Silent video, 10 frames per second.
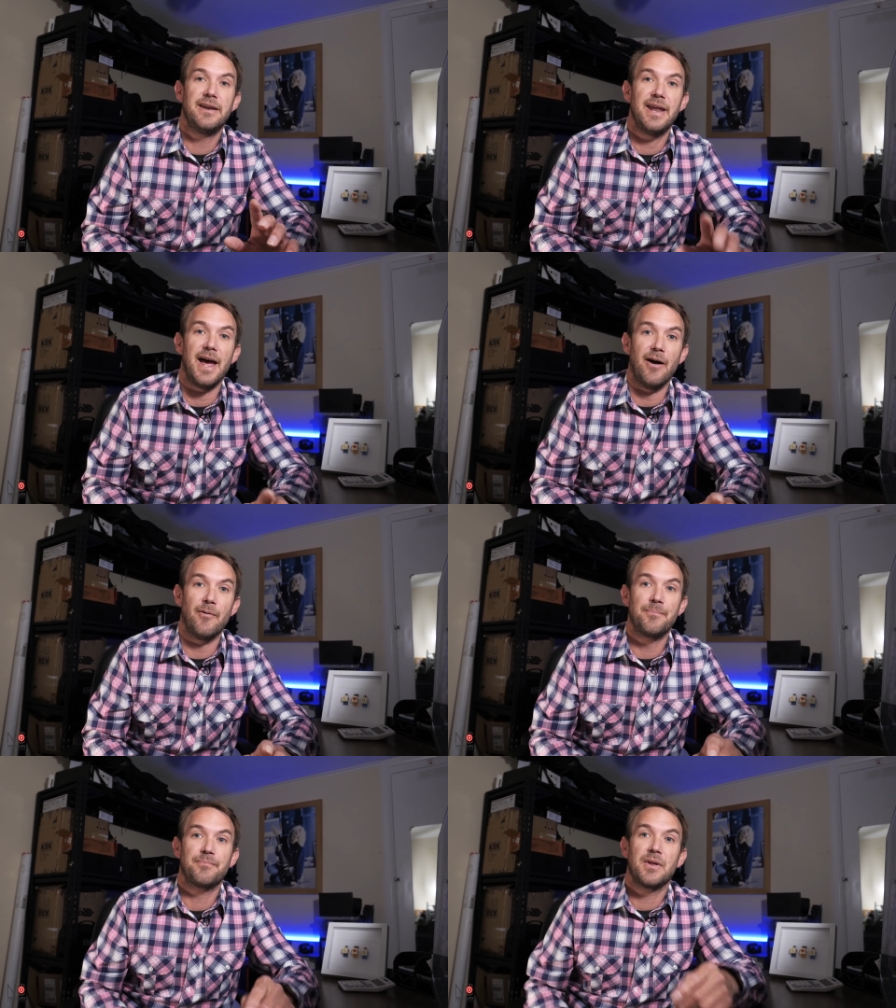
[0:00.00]

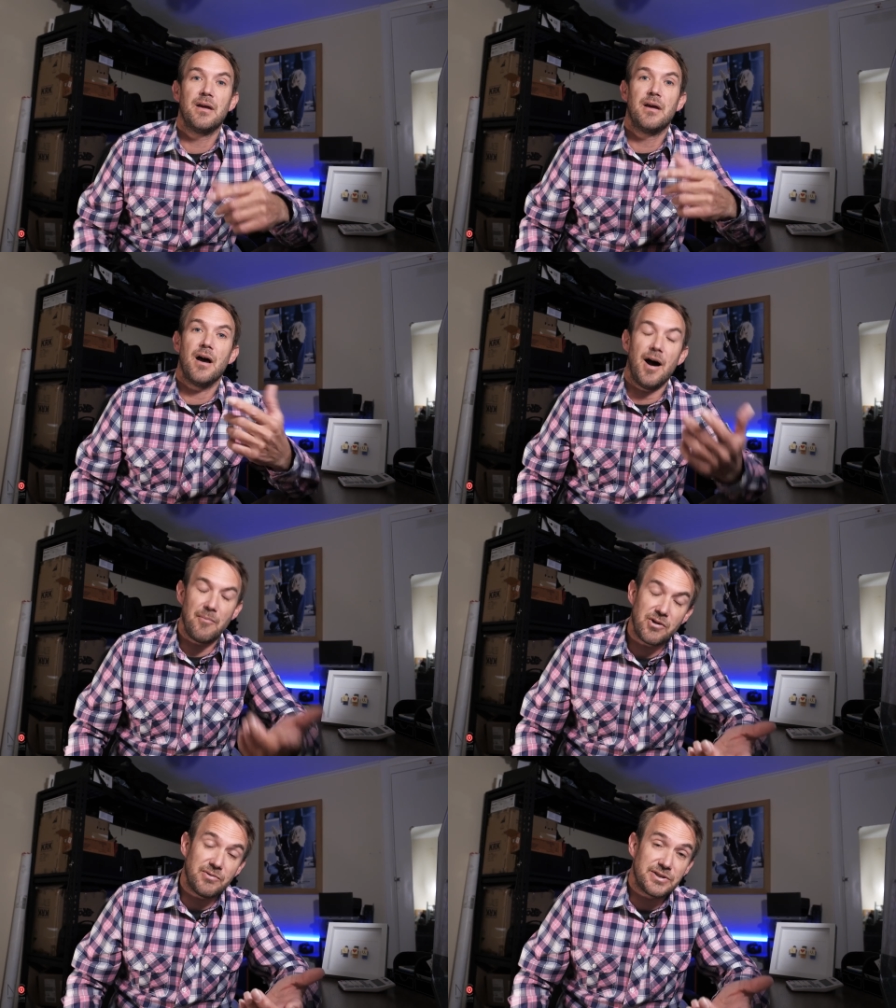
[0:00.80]
Now,
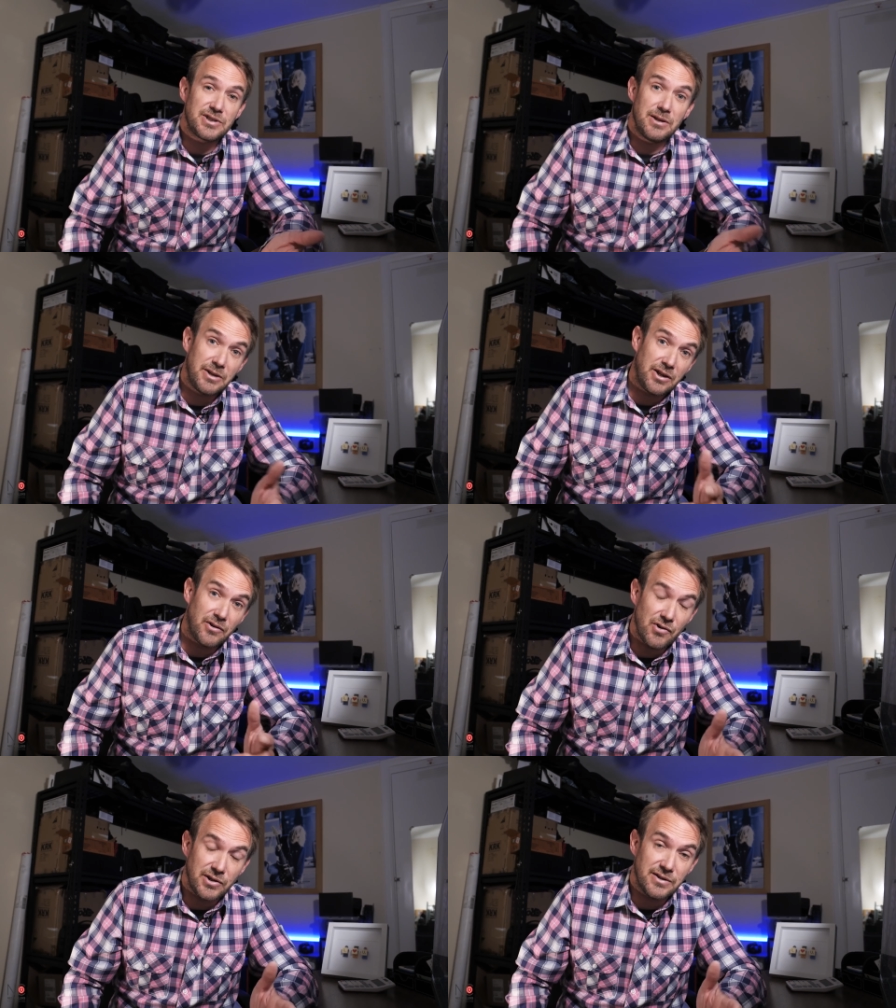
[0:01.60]
I'm going to assume that you're
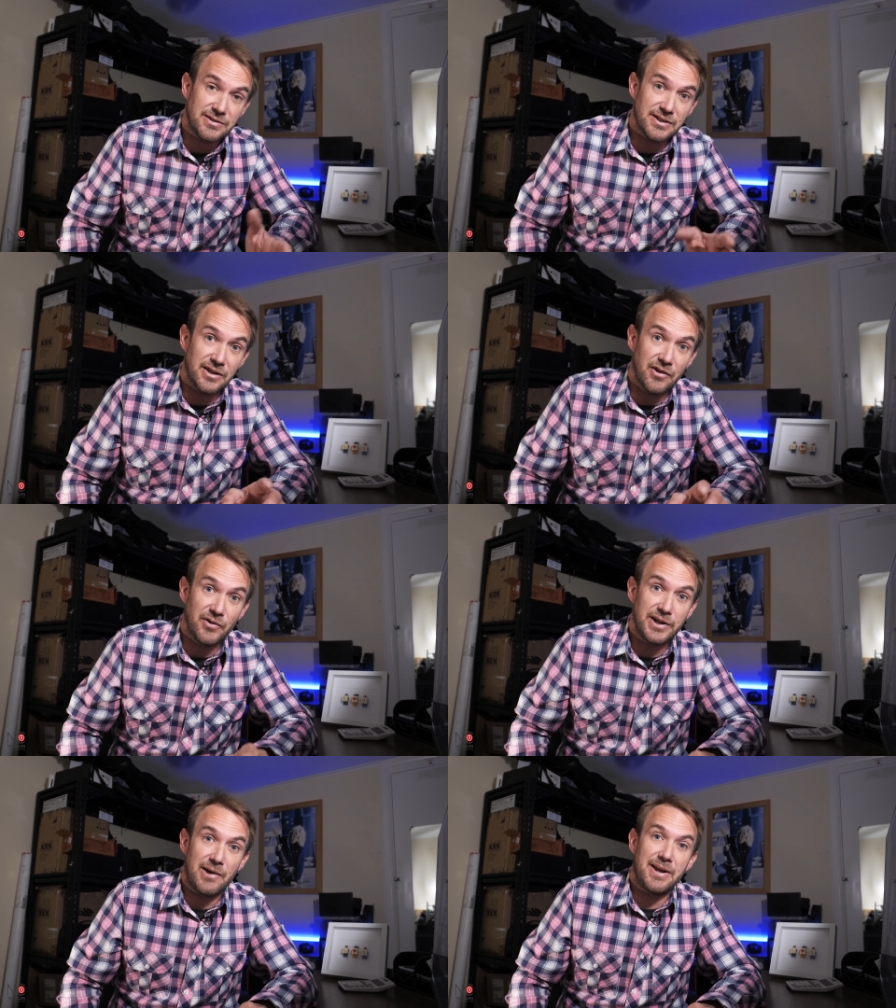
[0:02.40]
not using an
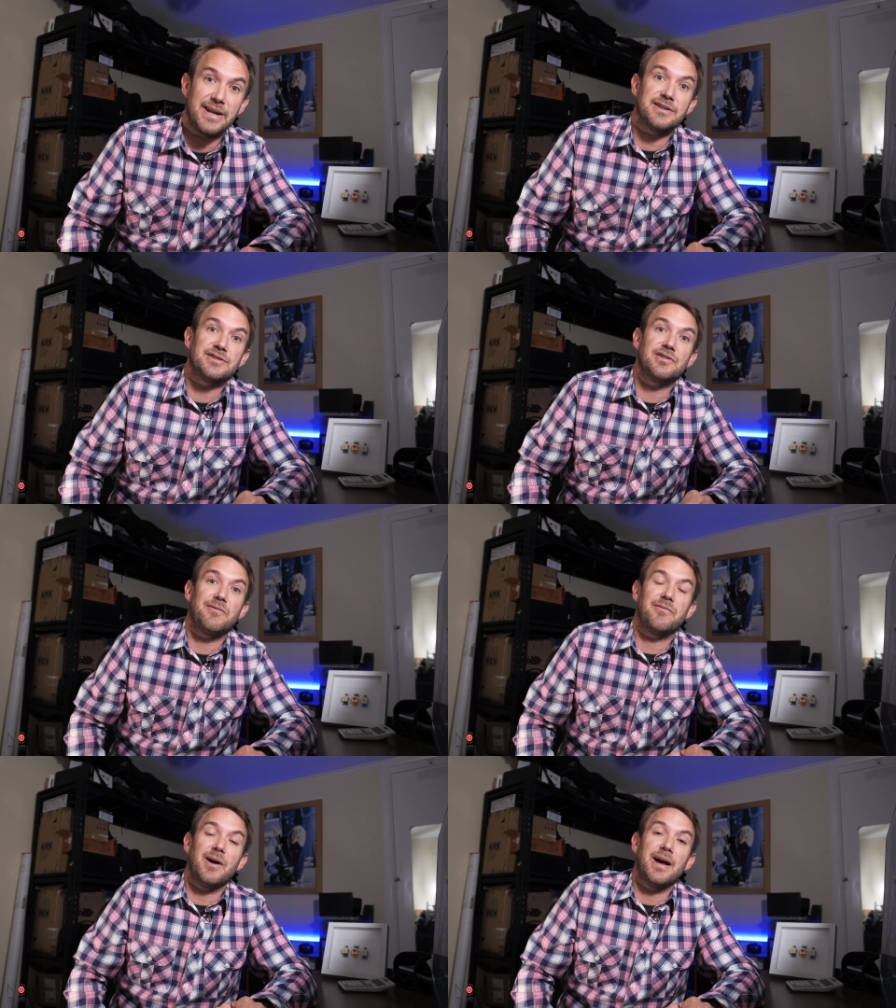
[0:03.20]
audio editing
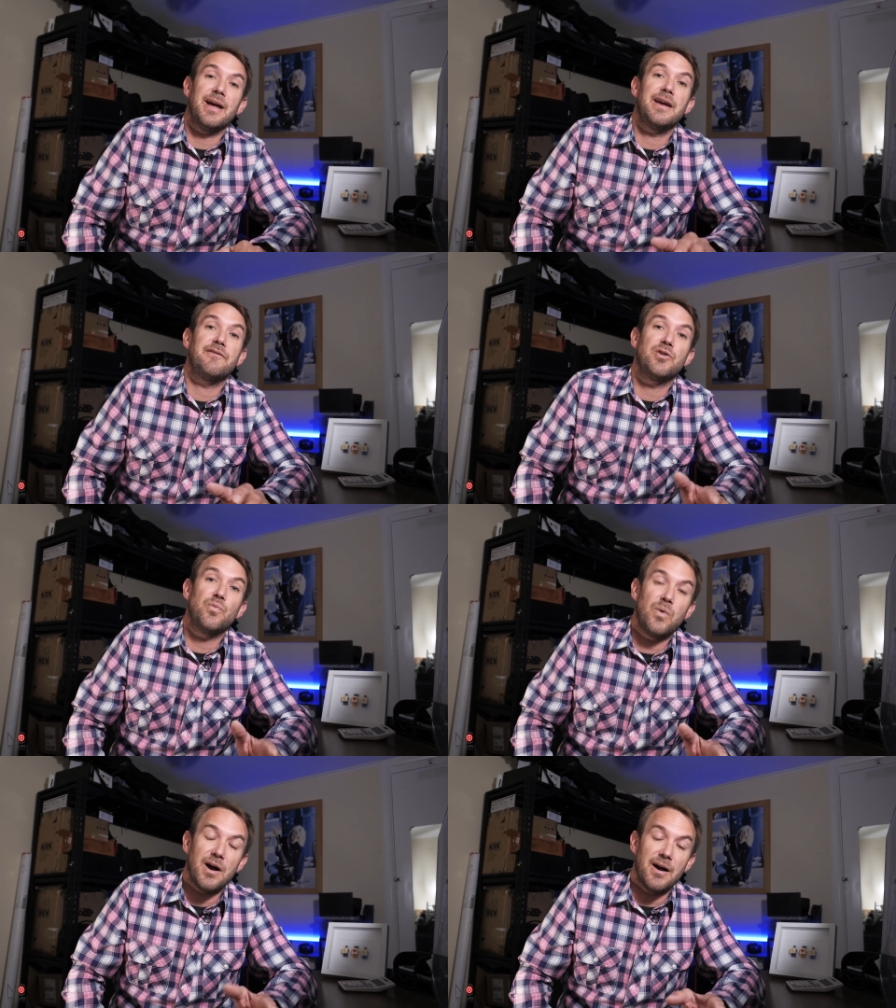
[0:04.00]
software. If you
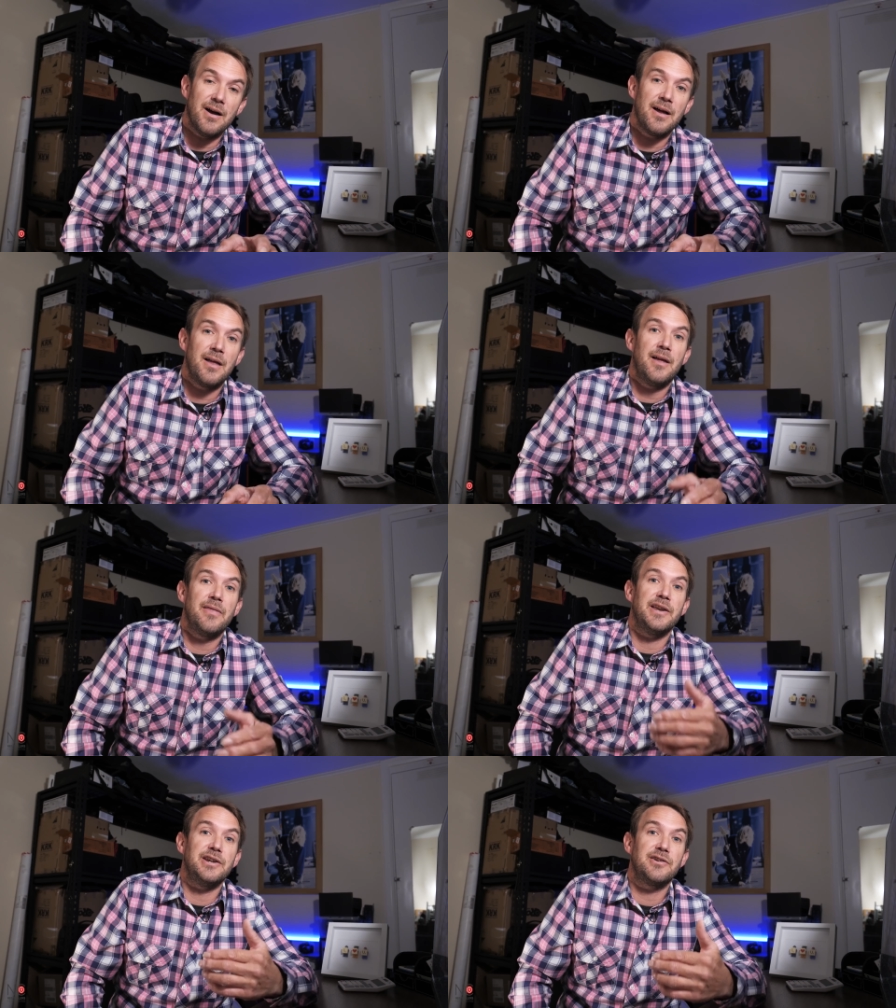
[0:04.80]
were,
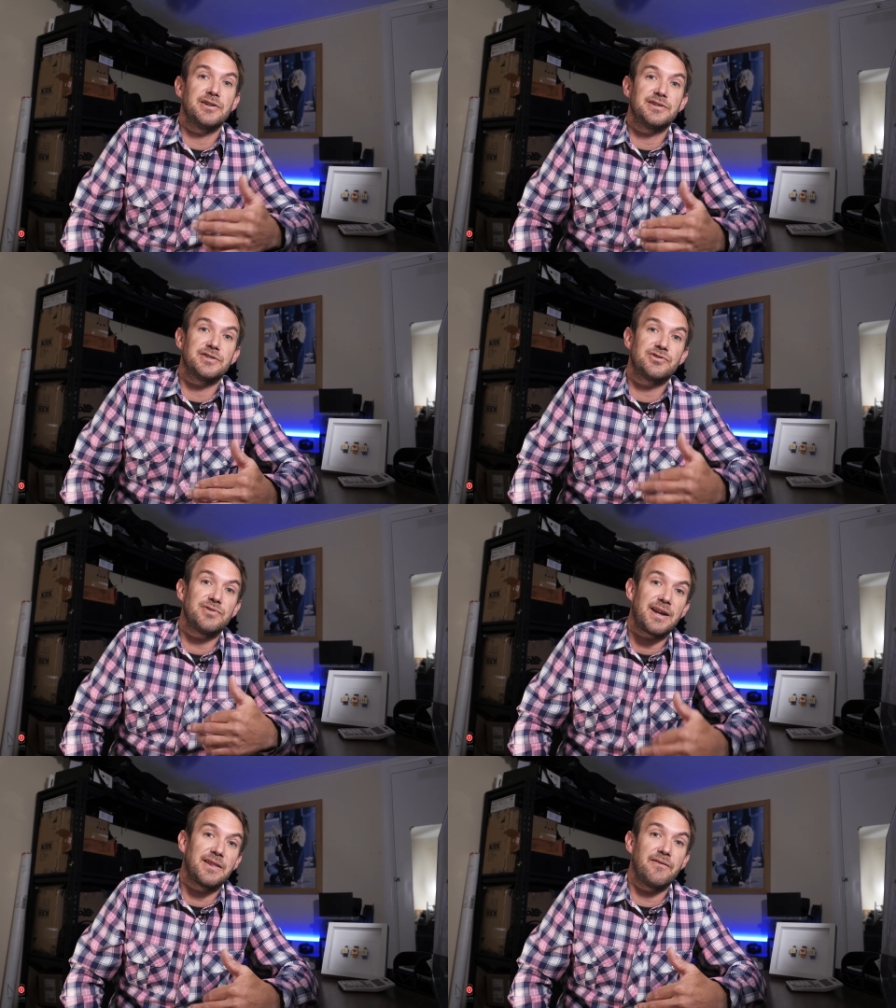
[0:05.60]
then you could just
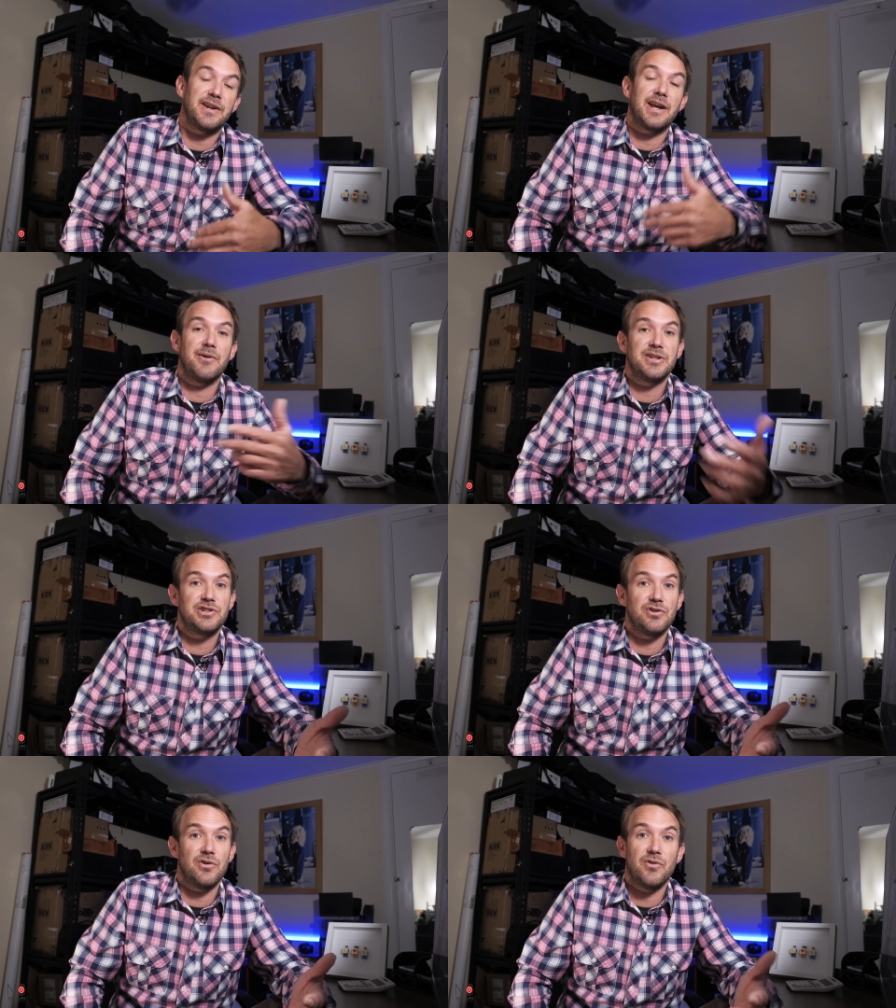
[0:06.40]
drag the video
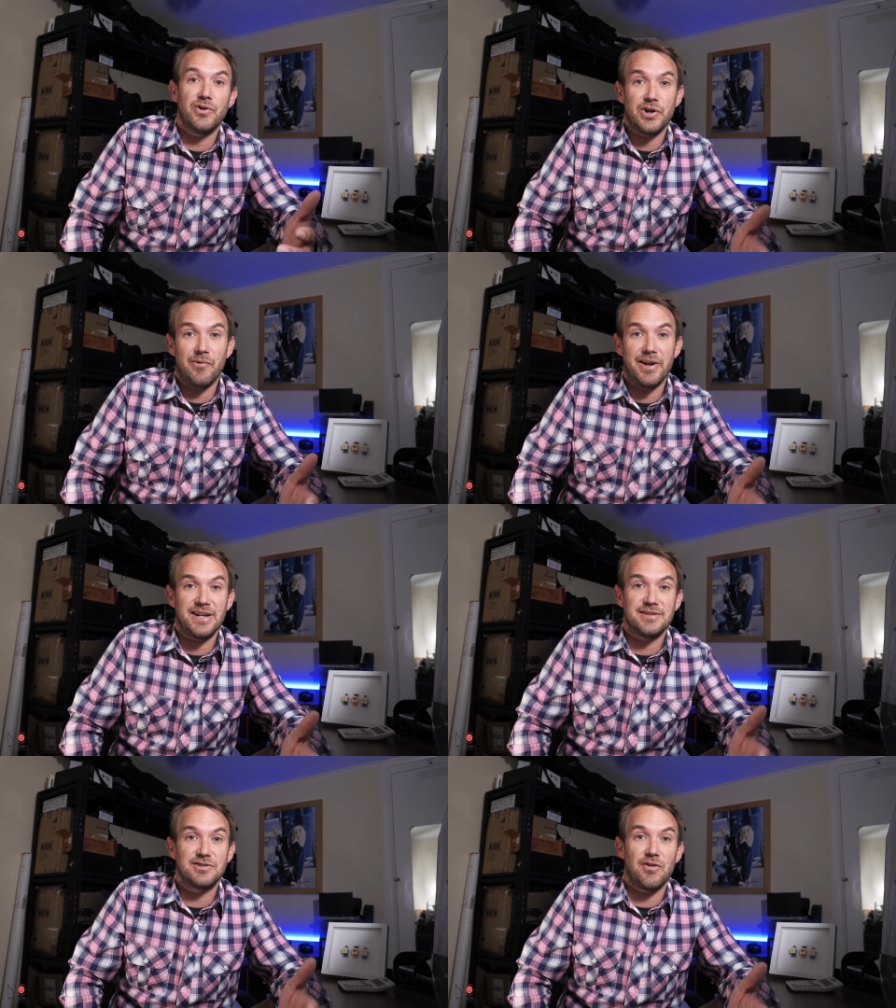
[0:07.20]
into your audio
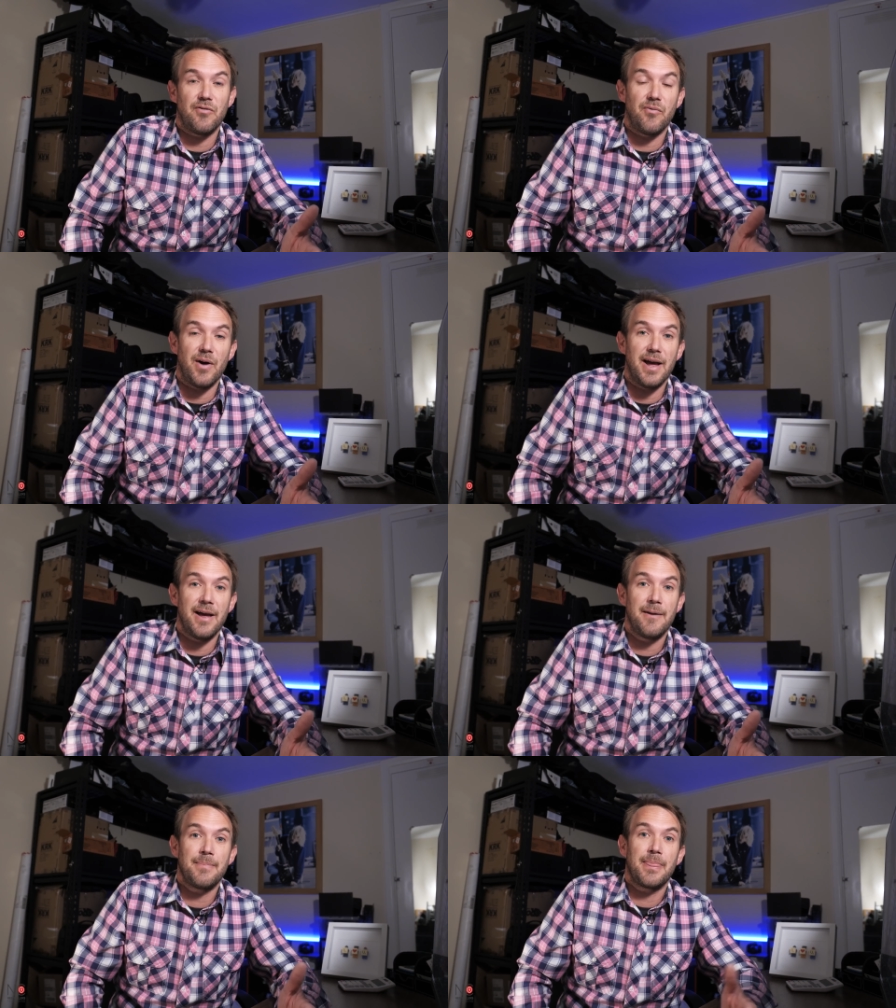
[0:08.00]
editing software